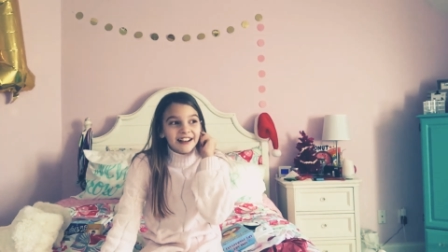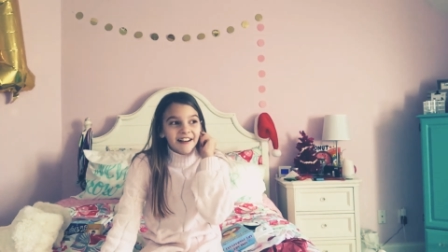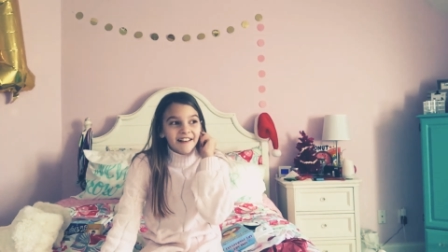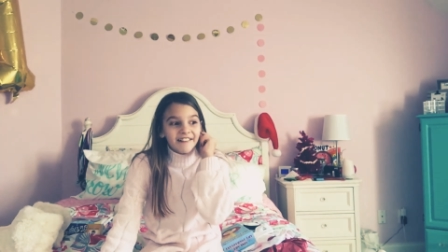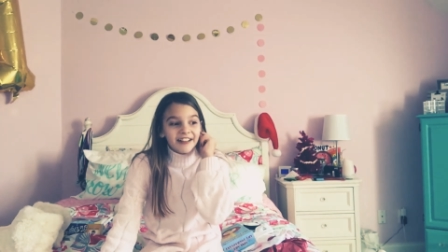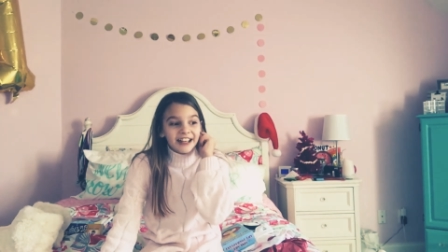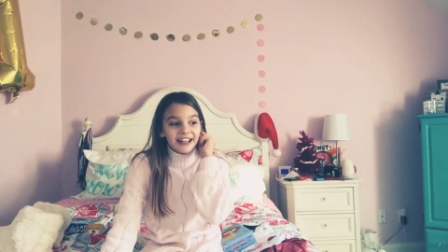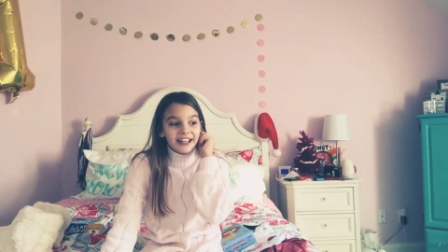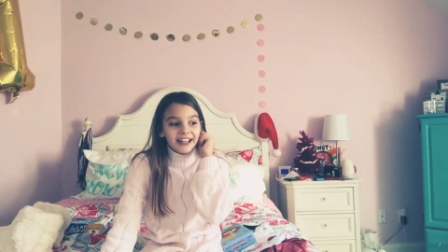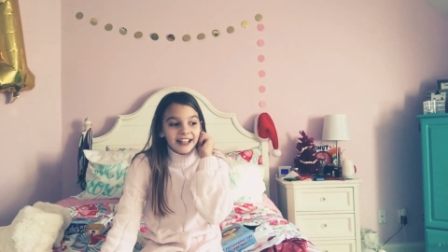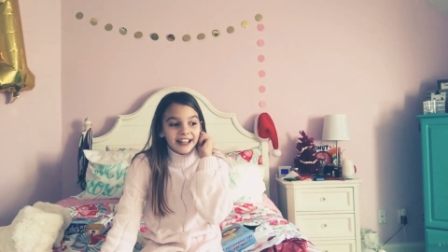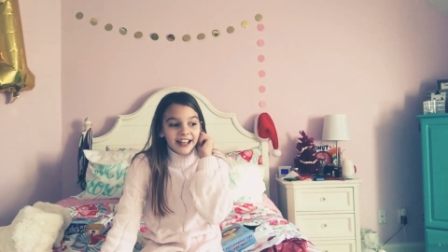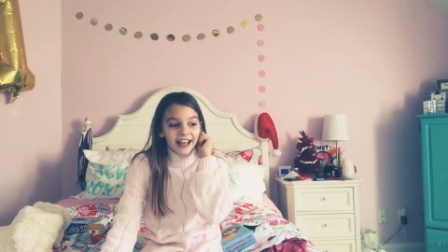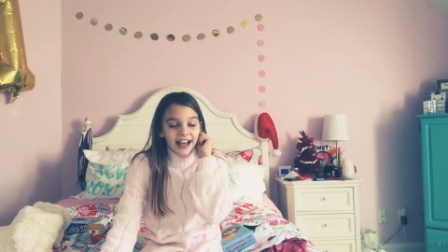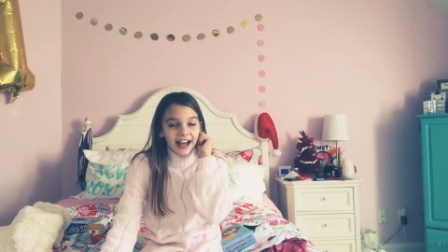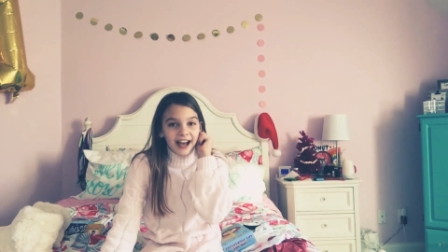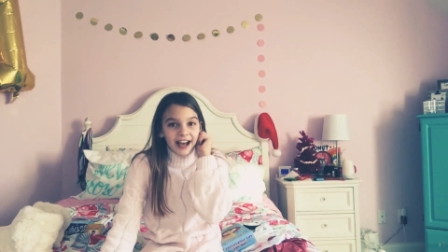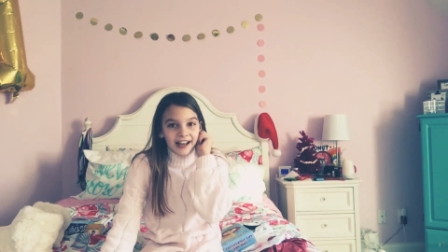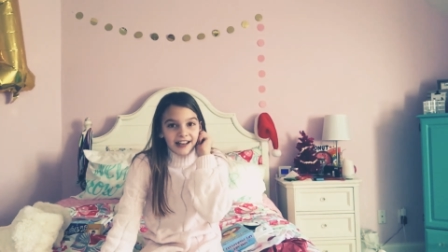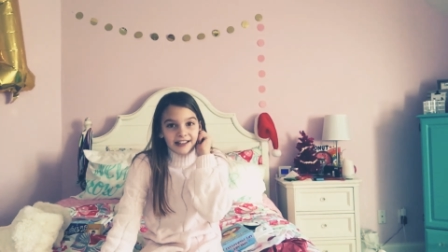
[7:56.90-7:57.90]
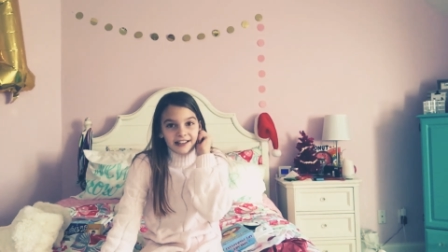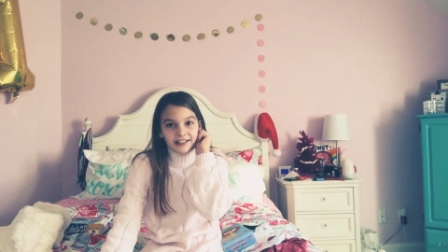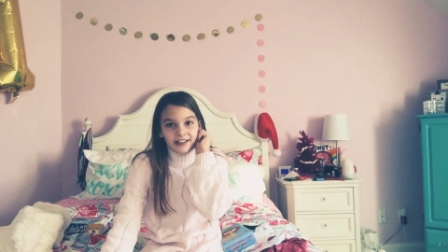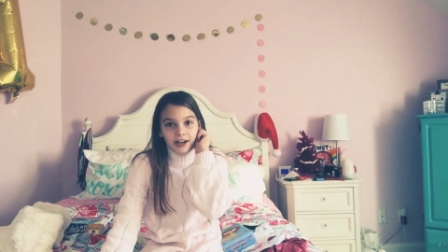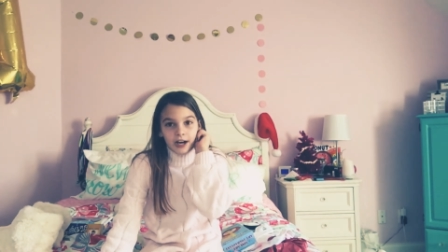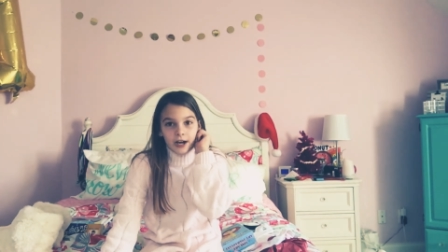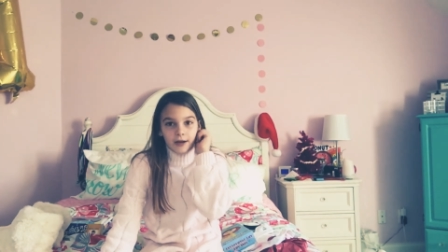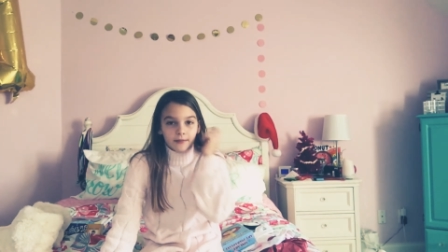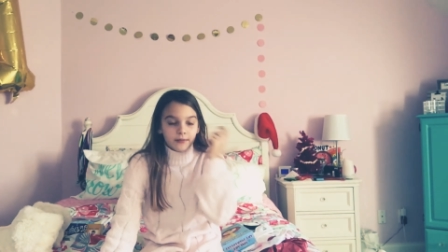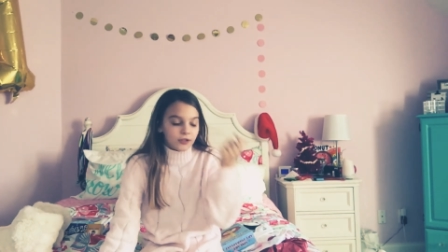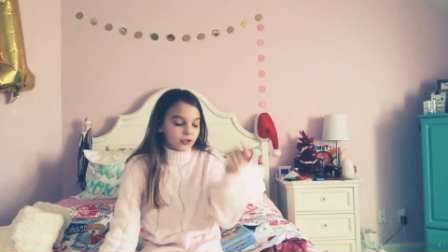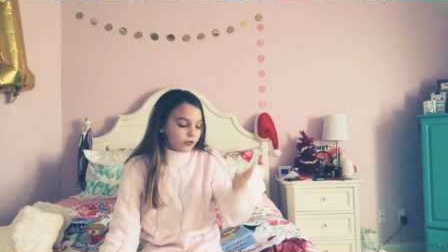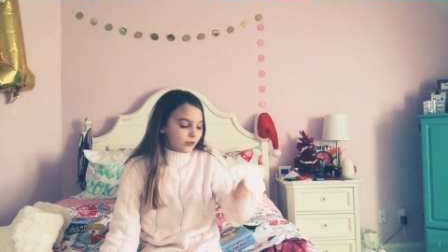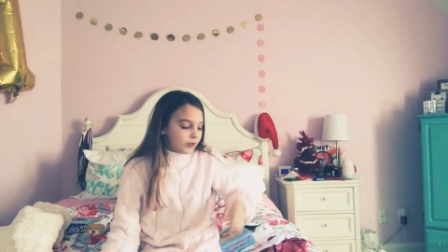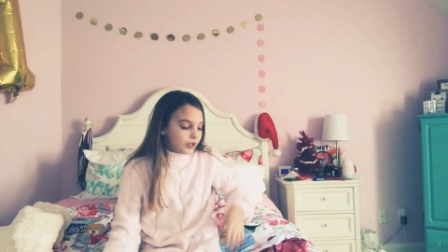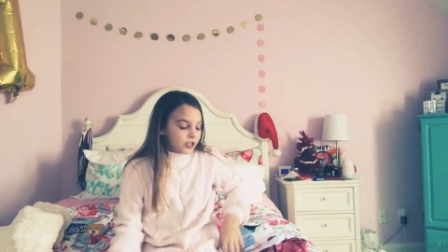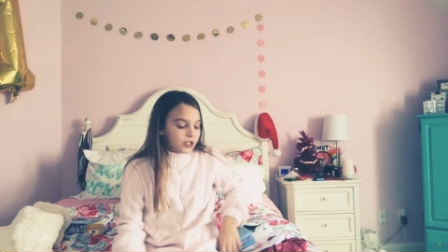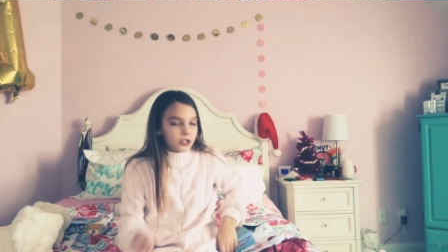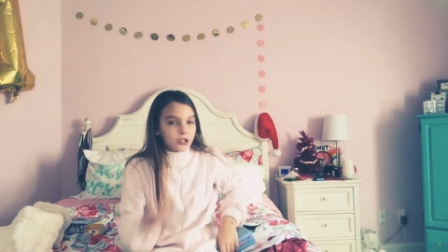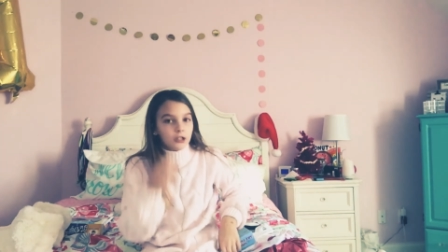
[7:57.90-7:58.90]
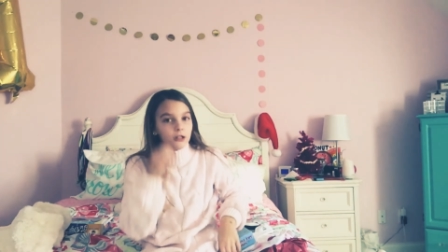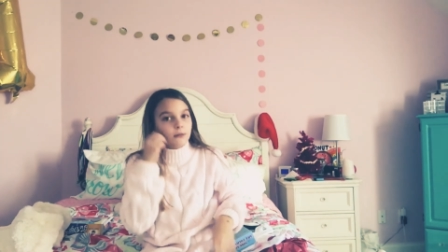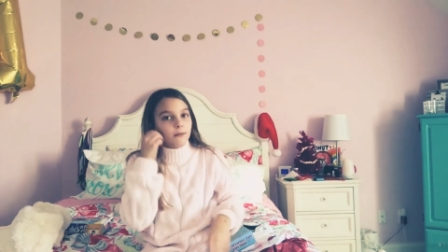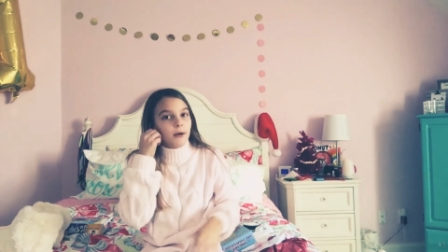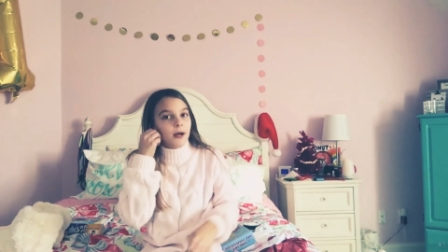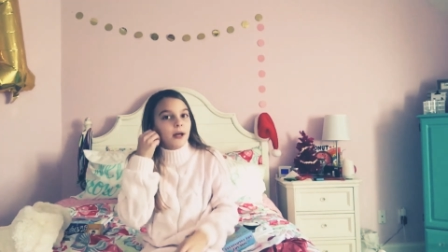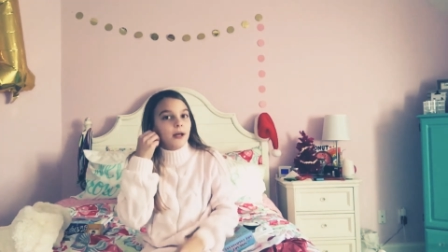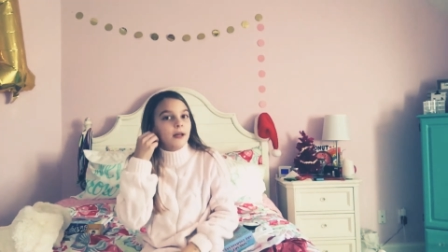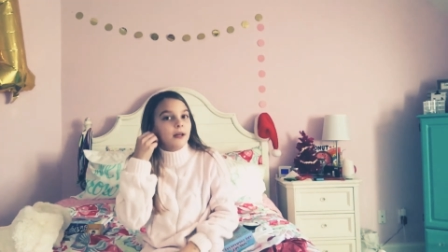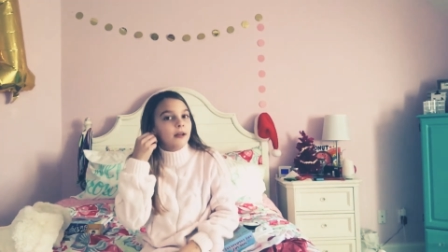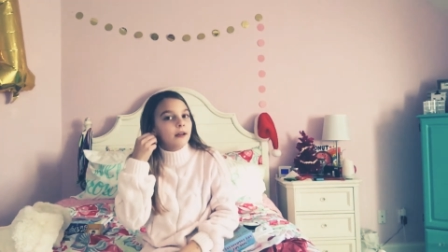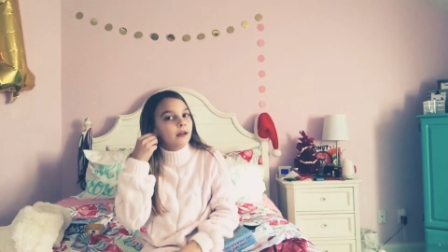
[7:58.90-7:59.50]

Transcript: so, yeah. Sorry, I'm just twisting my